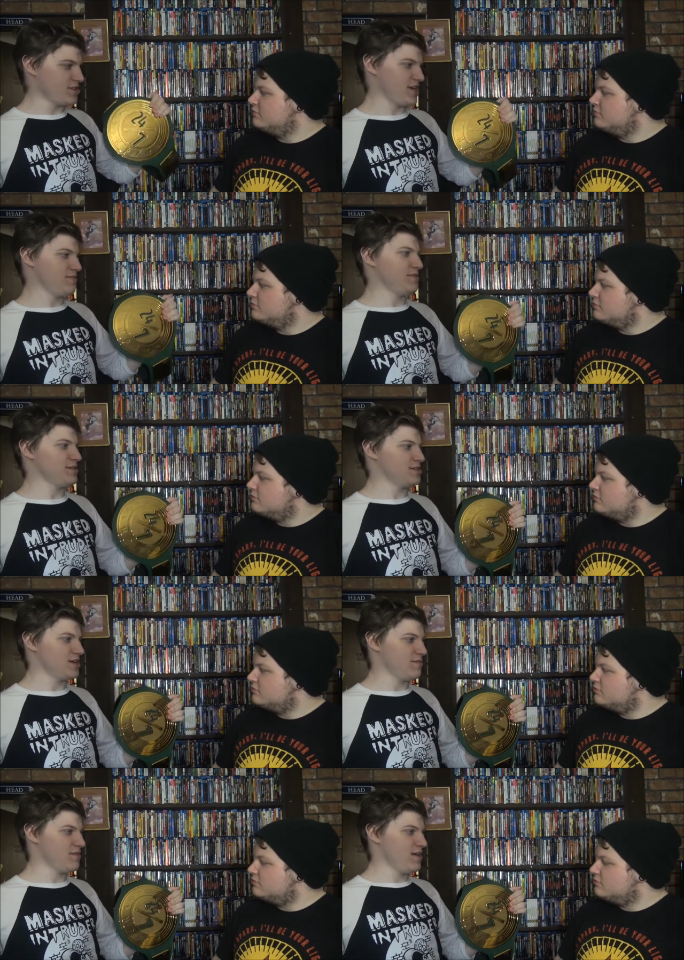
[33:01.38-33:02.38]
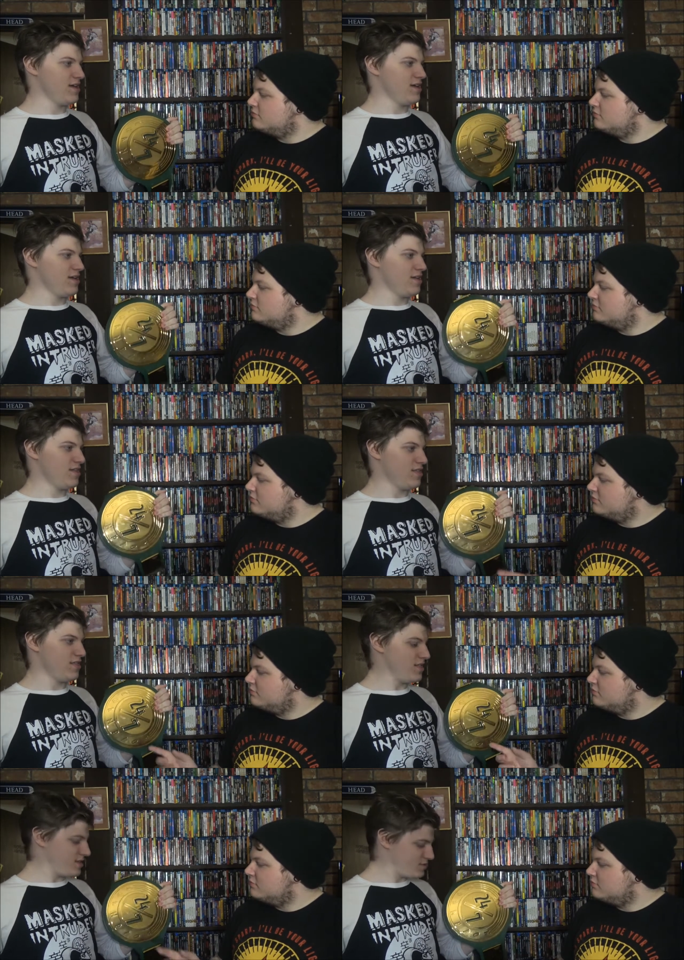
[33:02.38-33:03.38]
Speaker 1: Championship.
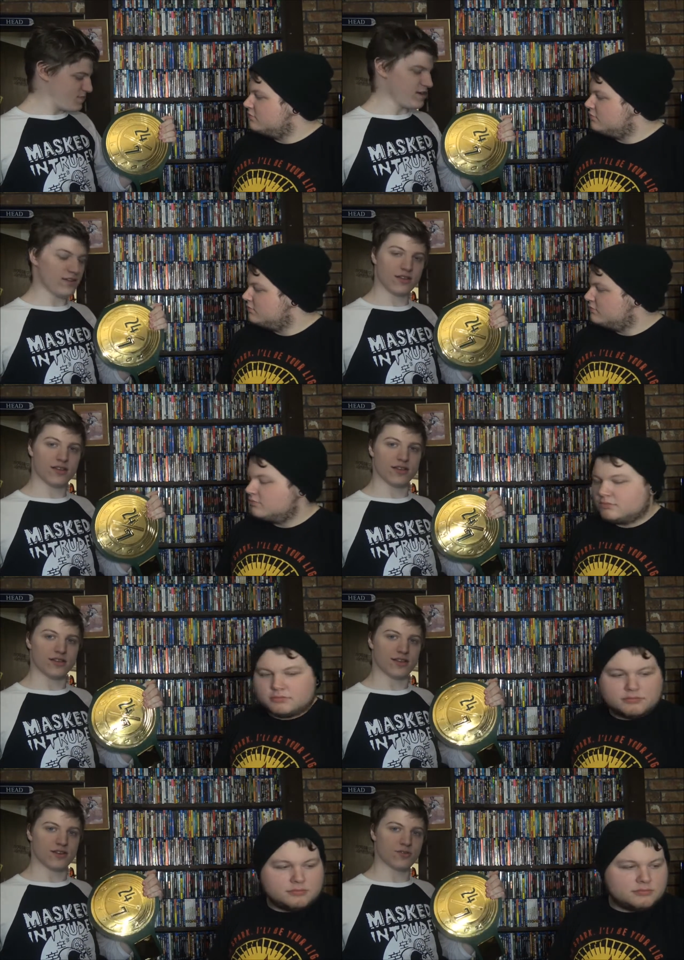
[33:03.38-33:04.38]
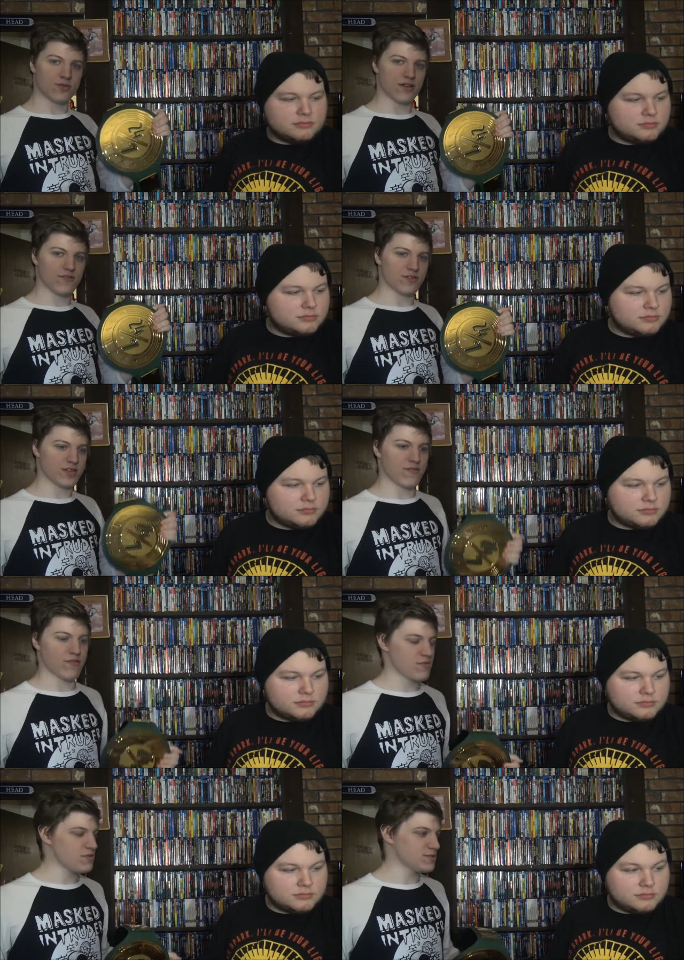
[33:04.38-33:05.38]
This belt is under
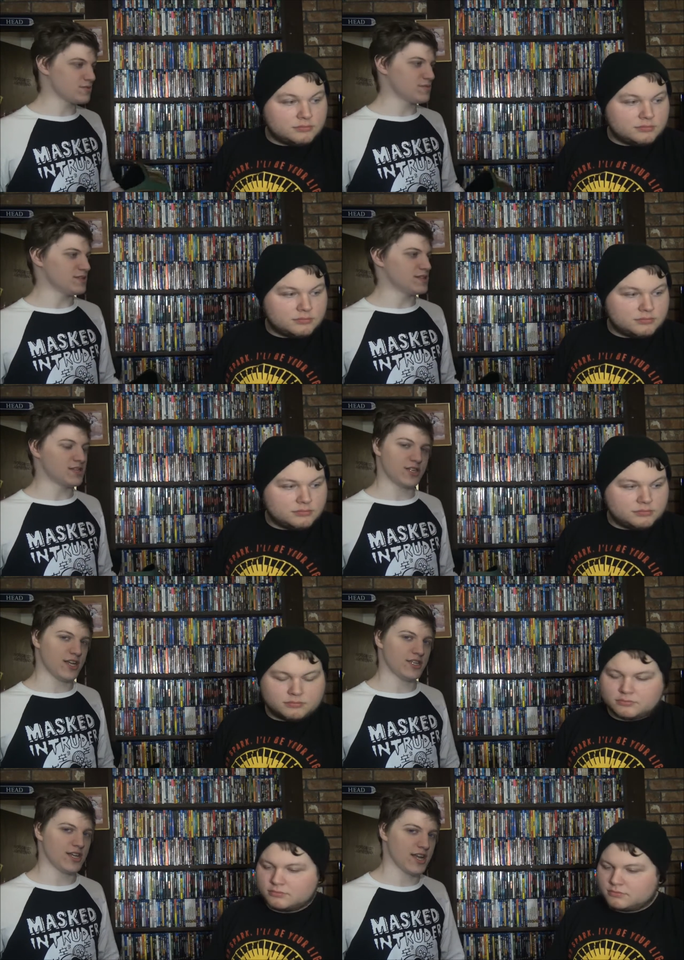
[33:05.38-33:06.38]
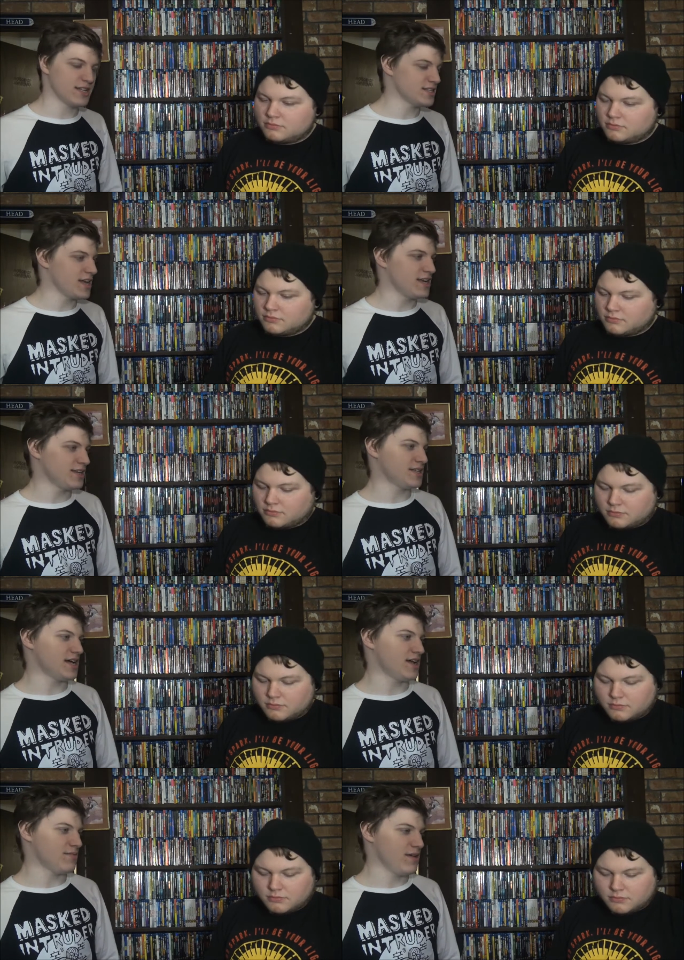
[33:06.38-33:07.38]
24/7 rules, which means it can change hands
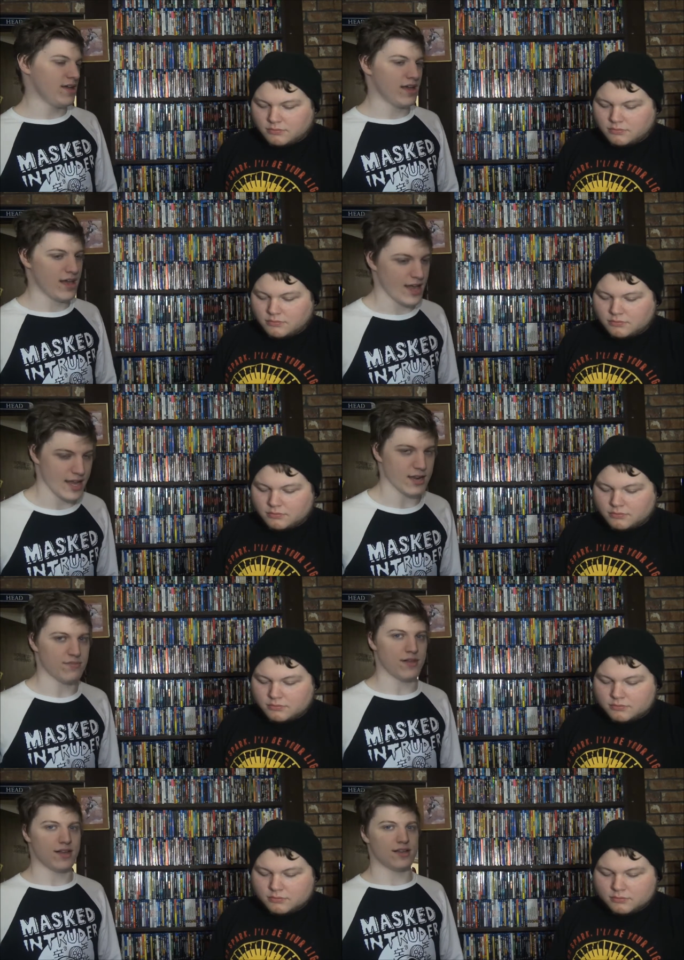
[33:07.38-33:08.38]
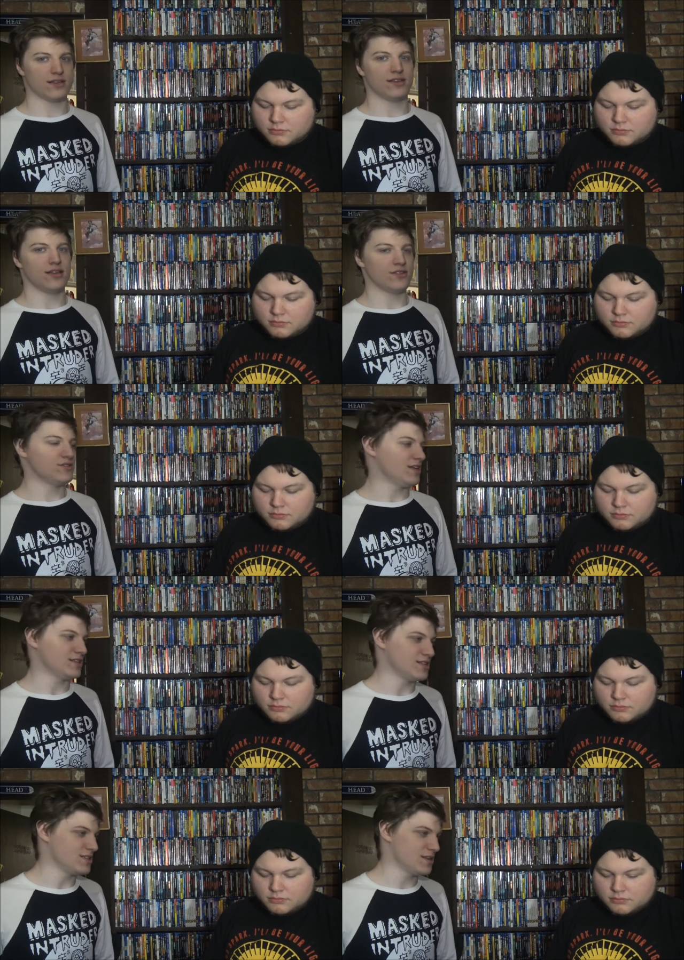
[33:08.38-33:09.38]
anytime, any place. So
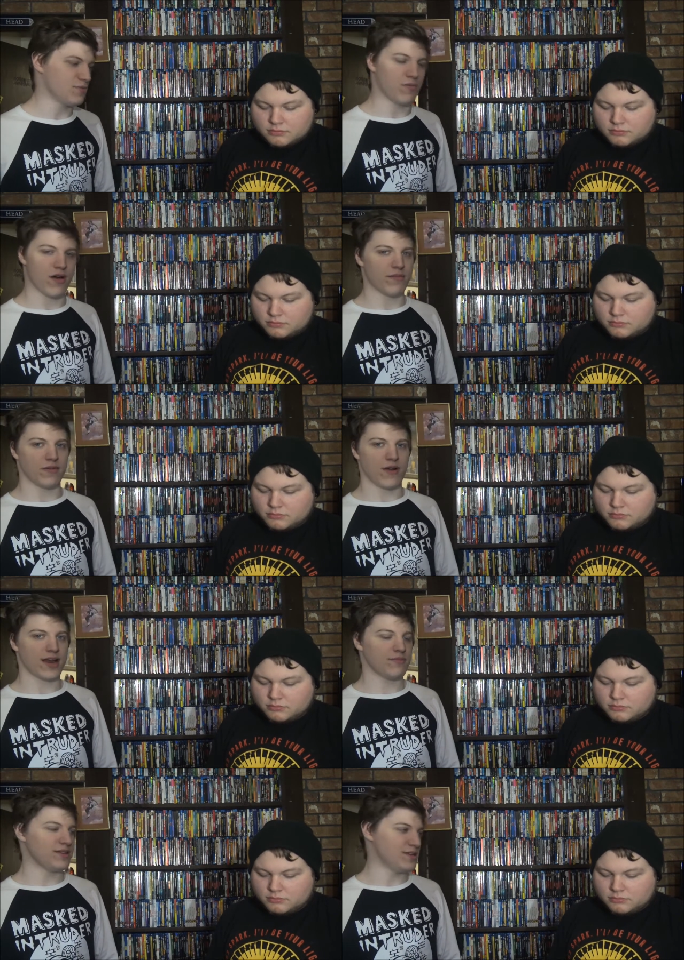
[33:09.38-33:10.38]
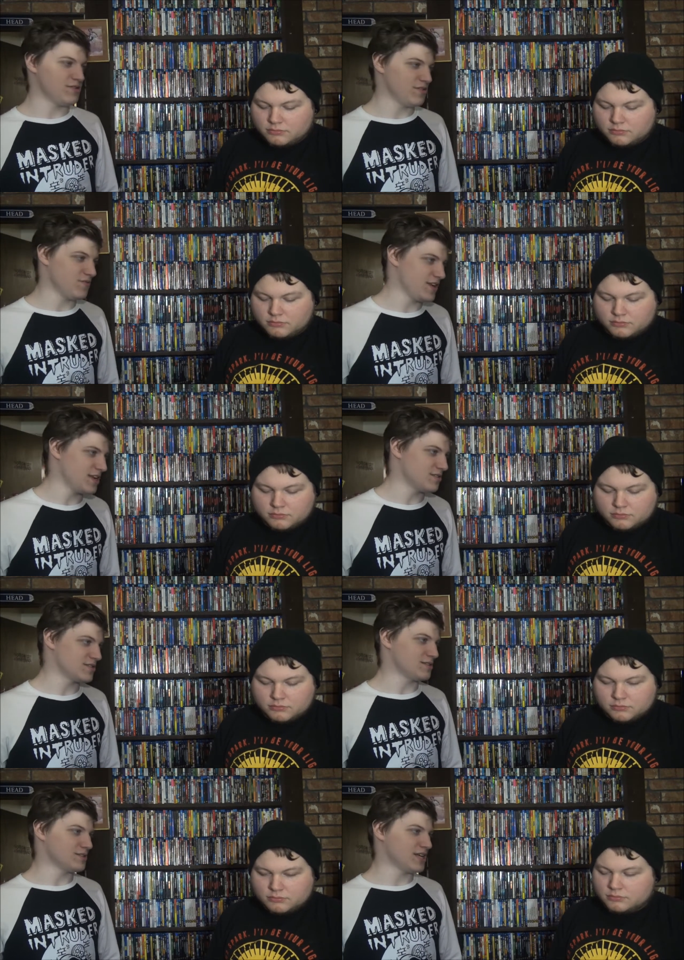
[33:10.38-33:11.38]
that's a thing we'll probably randomly do in
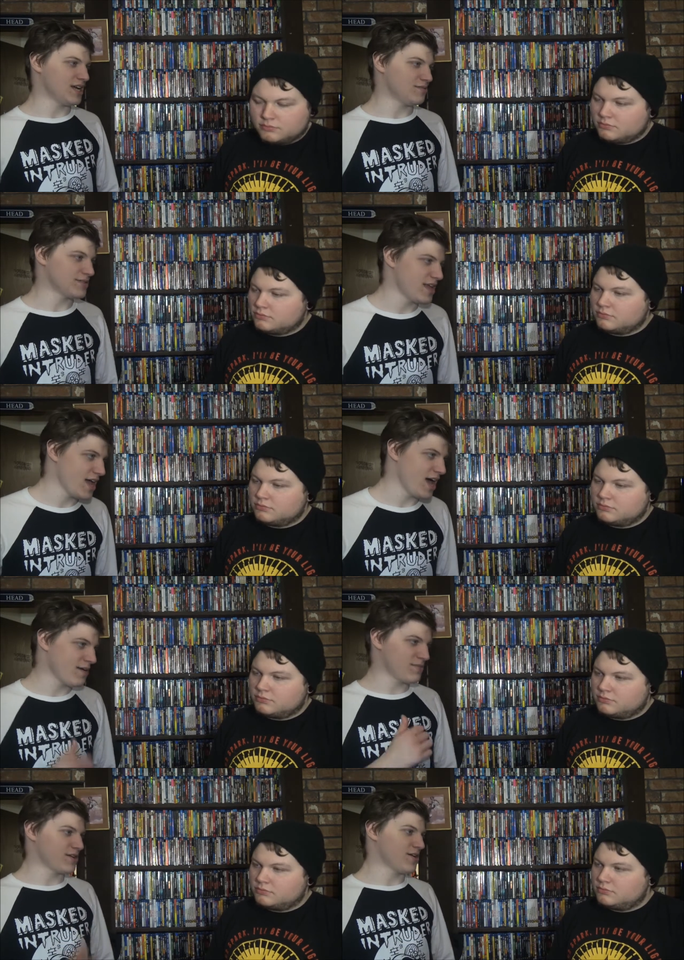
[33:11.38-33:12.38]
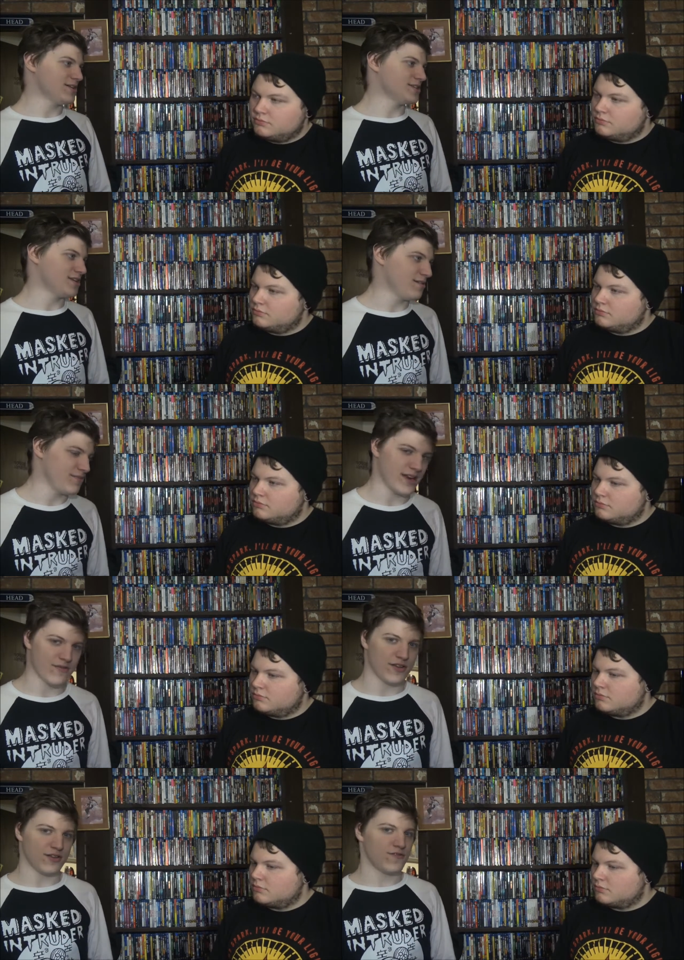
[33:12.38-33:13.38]
videos sometimes. I'm the current
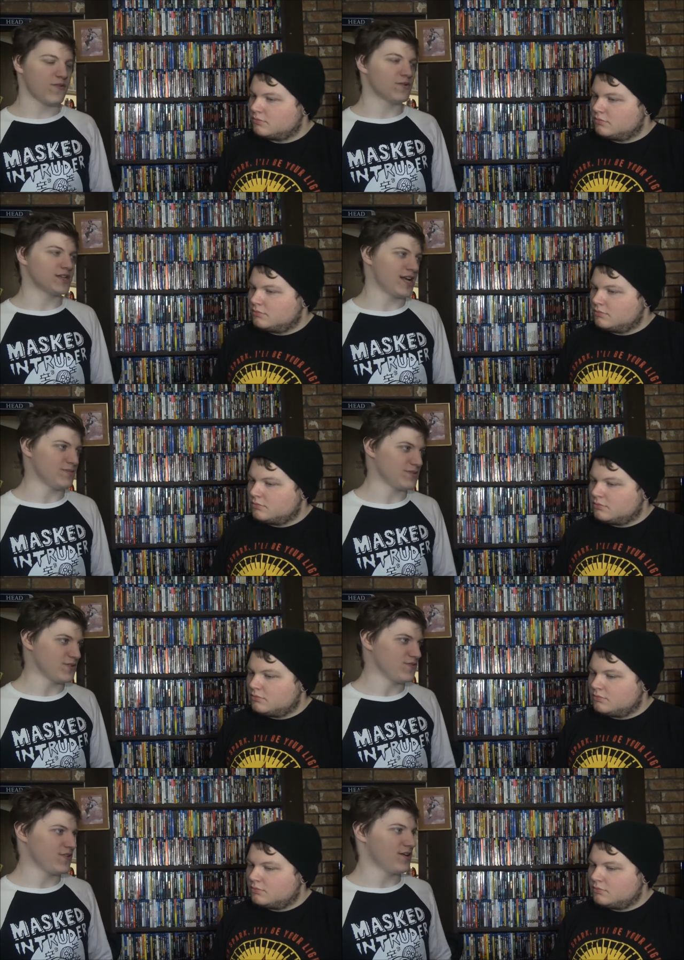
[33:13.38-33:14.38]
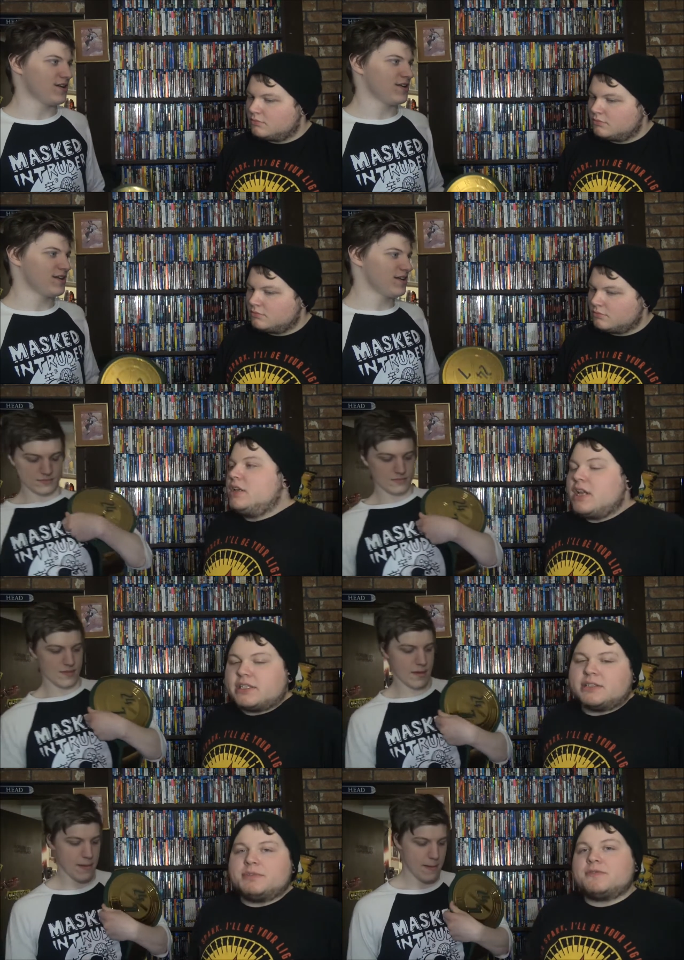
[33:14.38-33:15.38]
champion. I've held it 4 times so far.
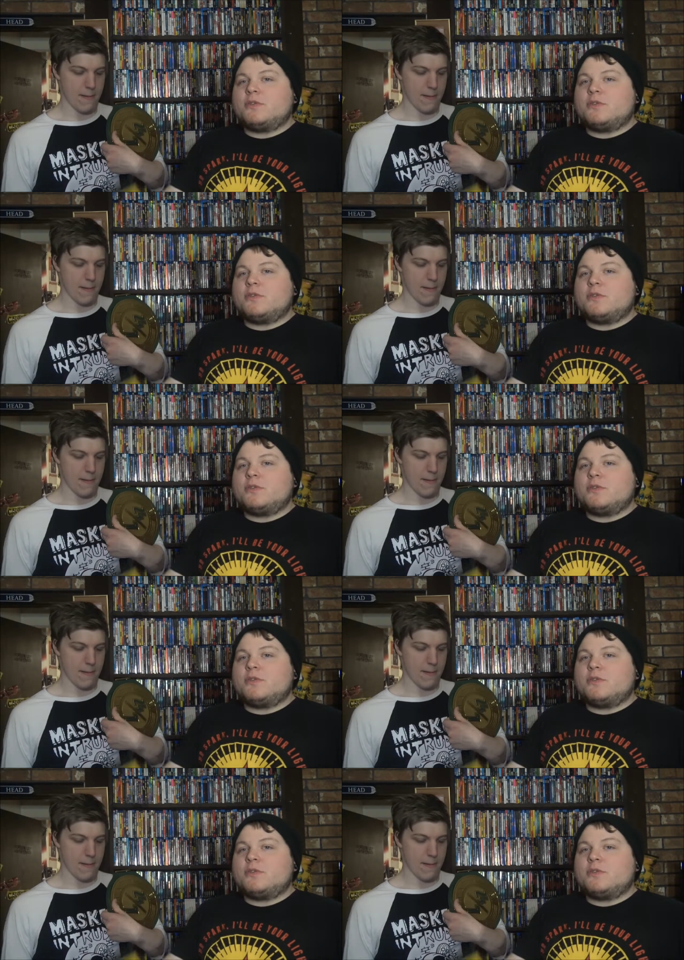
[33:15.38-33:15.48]
Speaker 2: Next up is